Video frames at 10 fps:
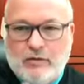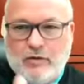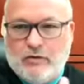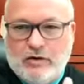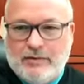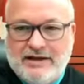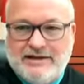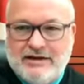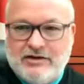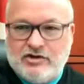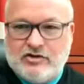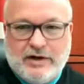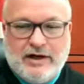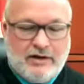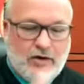won't it be easy to just
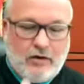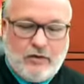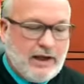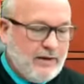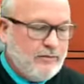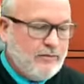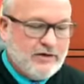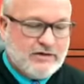read it and go, okay,